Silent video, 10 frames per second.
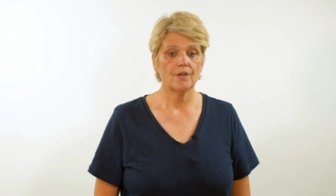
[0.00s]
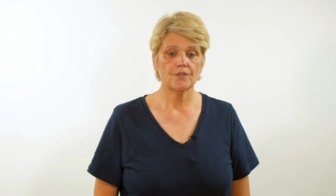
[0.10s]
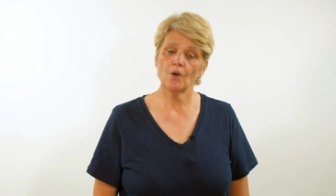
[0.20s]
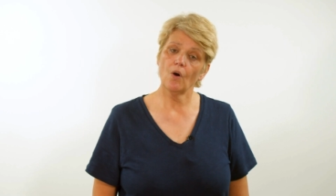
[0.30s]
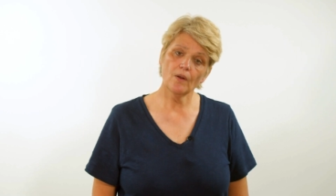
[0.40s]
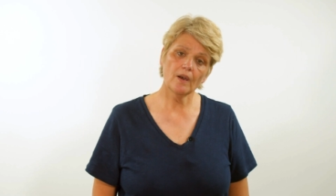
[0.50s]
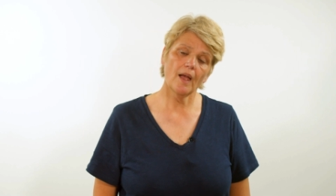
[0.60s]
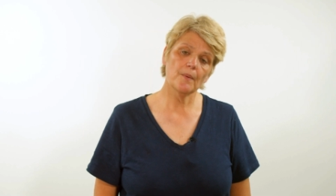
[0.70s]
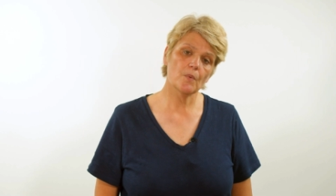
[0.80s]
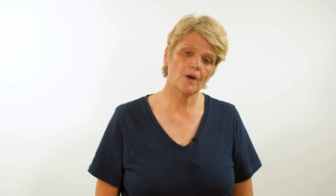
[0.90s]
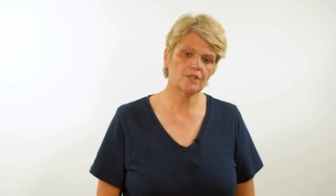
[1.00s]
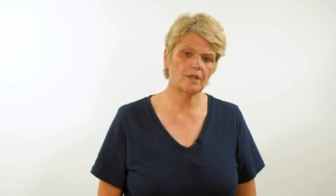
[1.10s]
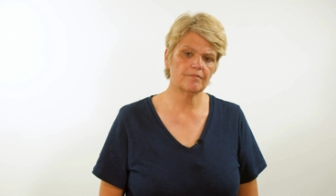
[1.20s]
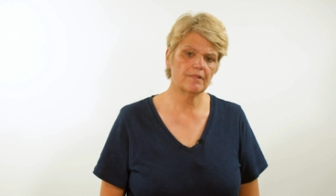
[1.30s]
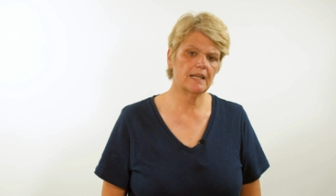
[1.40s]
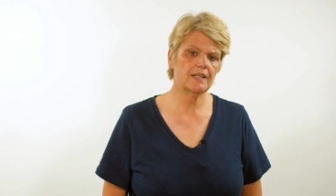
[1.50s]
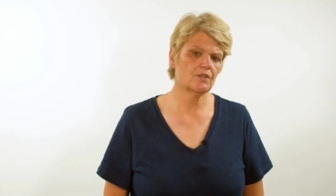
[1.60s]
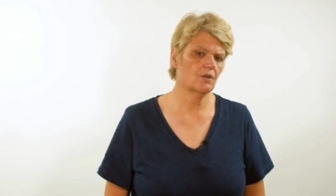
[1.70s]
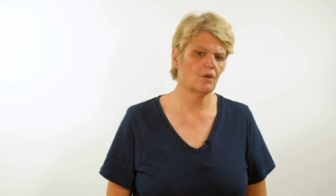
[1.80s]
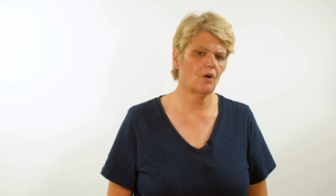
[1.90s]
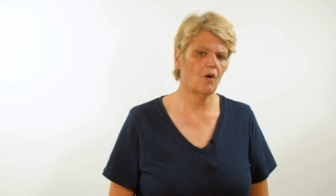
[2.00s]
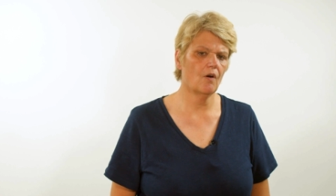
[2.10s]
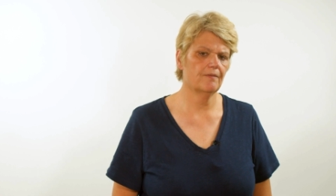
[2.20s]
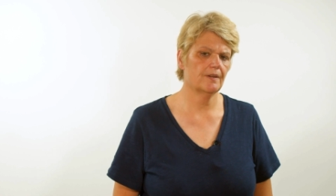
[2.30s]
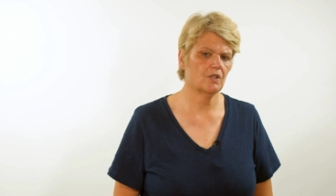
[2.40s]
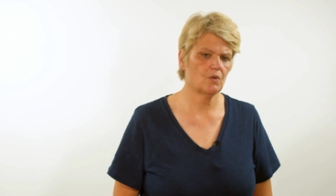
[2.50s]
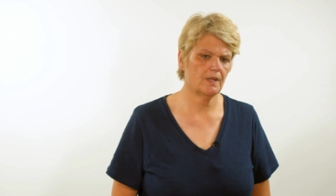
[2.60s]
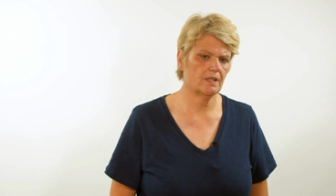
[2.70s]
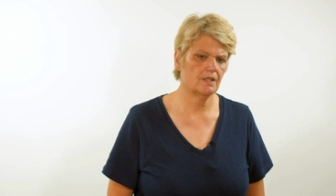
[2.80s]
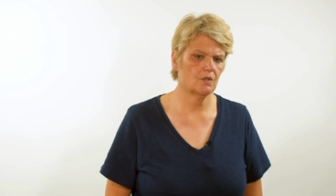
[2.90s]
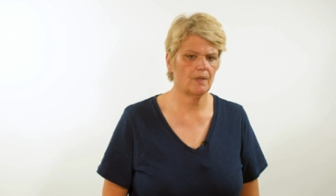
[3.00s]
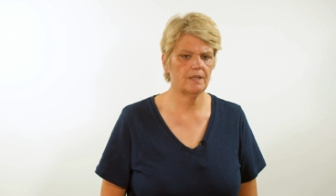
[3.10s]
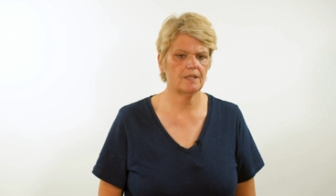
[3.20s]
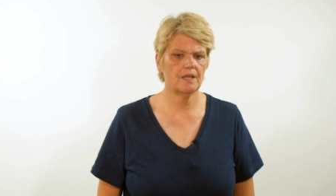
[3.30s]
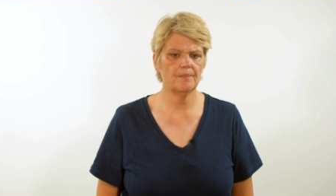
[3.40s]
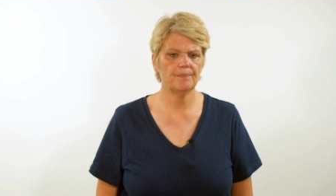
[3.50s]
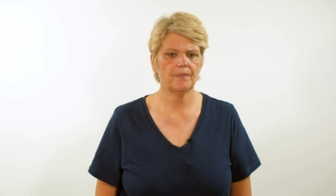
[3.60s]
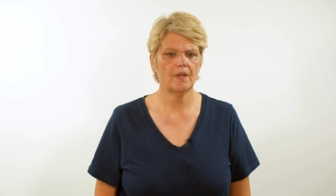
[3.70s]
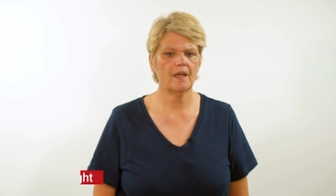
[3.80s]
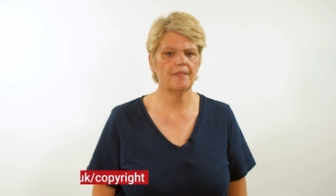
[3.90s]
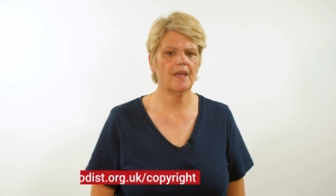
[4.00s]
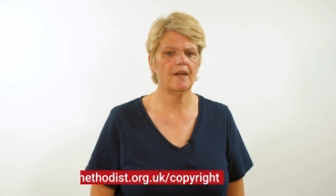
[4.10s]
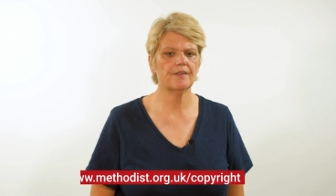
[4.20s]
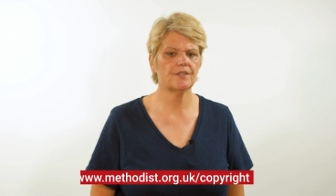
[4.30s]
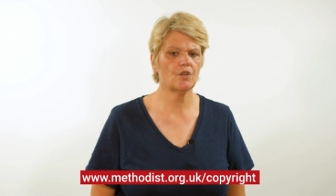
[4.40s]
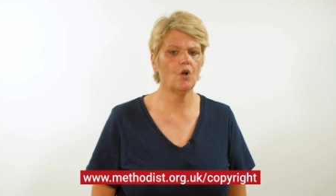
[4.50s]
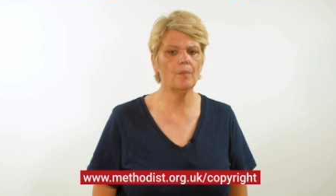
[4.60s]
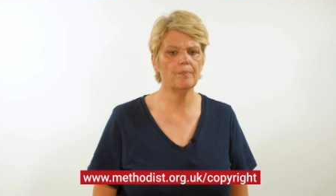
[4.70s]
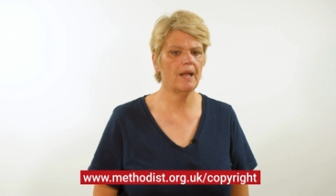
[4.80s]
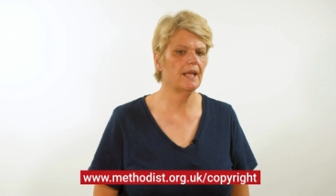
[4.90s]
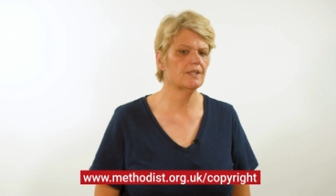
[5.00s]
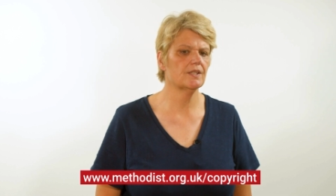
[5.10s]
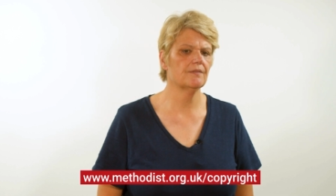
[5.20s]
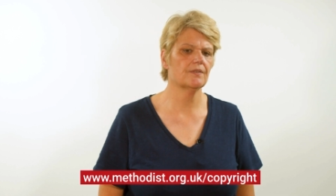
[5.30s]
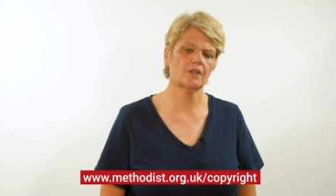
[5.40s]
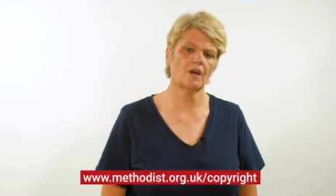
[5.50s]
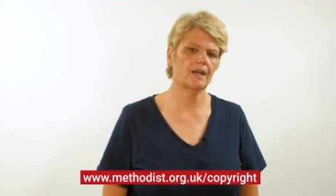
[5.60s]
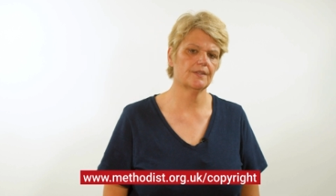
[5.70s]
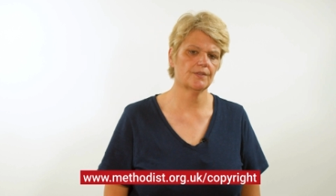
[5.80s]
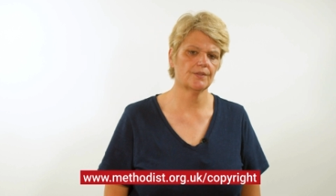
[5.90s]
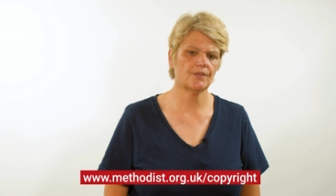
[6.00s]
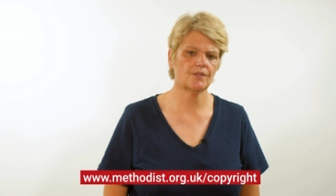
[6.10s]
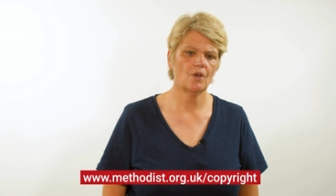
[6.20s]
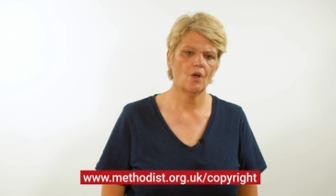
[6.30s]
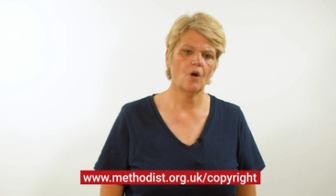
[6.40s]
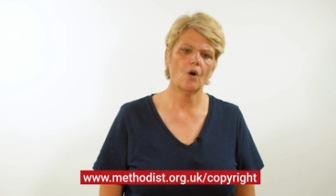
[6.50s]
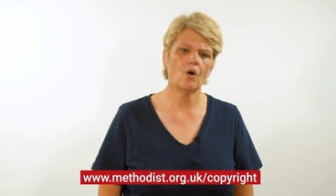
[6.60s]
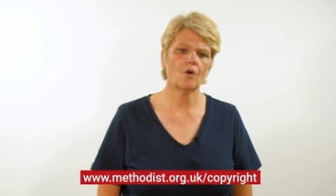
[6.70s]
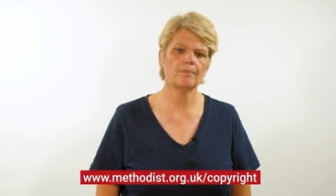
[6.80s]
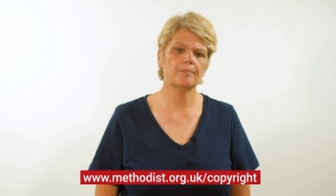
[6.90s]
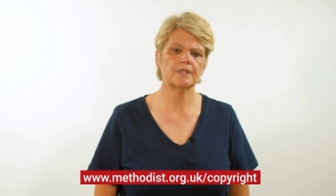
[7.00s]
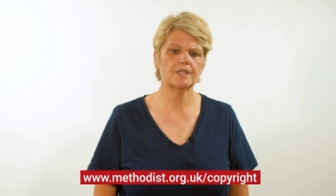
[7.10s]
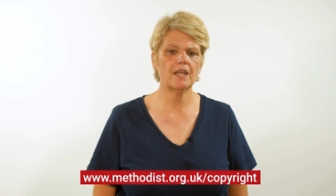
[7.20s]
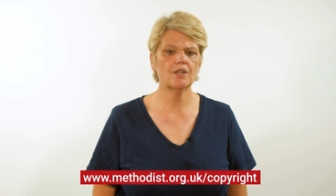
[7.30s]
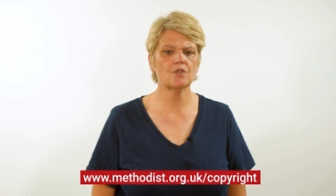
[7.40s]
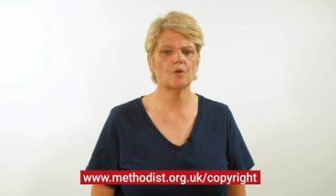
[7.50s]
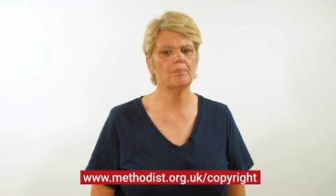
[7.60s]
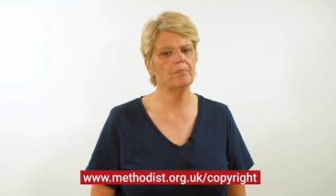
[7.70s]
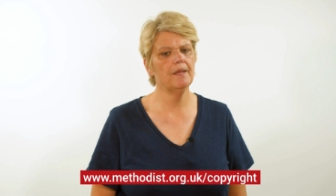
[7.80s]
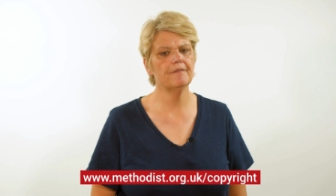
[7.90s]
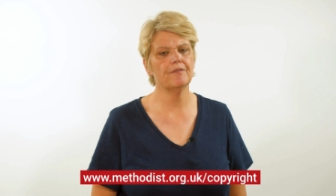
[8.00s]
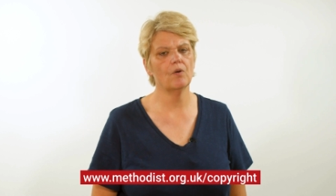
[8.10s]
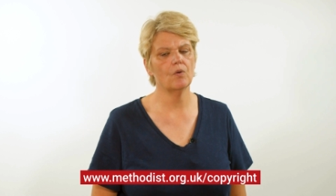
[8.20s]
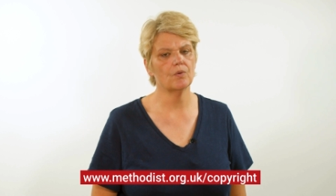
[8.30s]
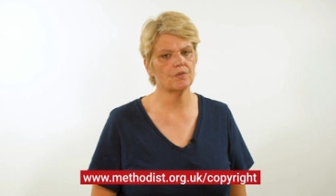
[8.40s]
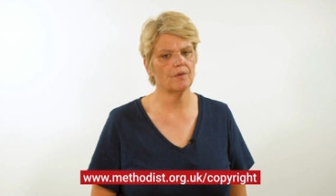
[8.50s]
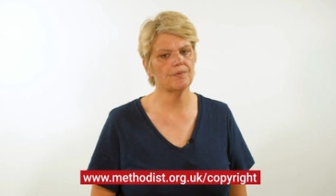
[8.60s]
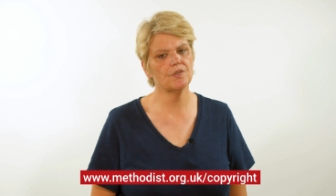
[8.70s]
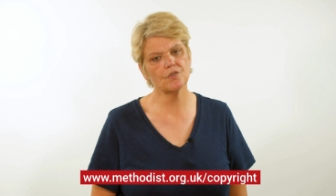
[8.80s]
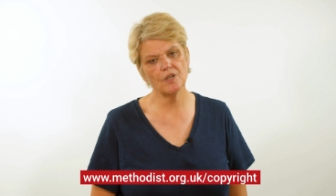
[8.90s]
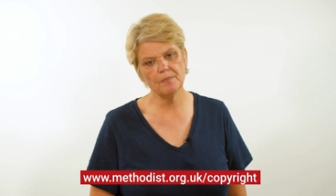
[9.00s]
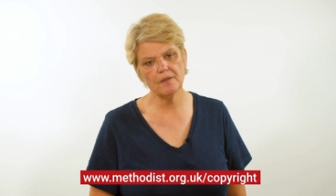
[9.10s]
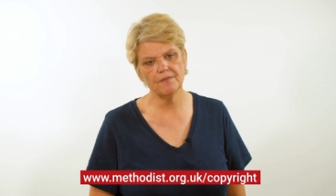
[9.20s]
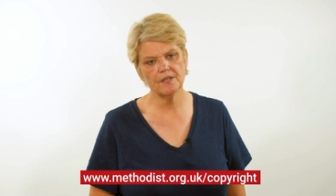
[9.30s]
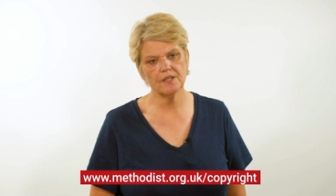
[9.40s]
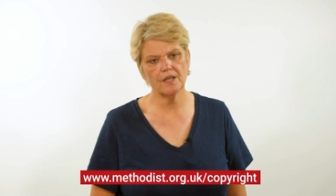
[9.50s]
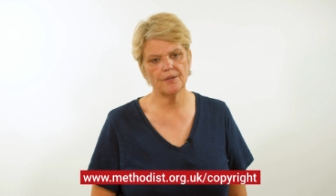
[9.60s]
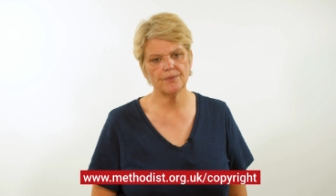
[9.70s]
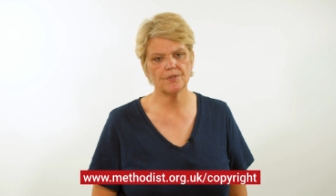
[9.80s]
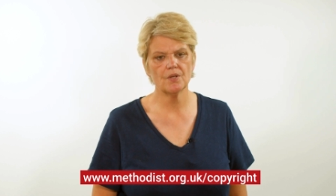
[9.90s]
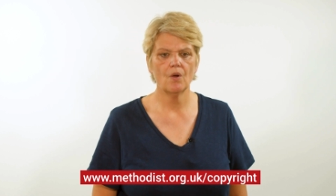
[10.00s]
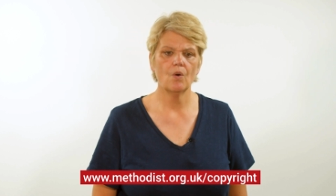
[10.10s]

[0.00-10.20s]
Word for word: So, online worship really took off in 2020, and there is comprehensive guidance on potential pitfalls of streaming videos,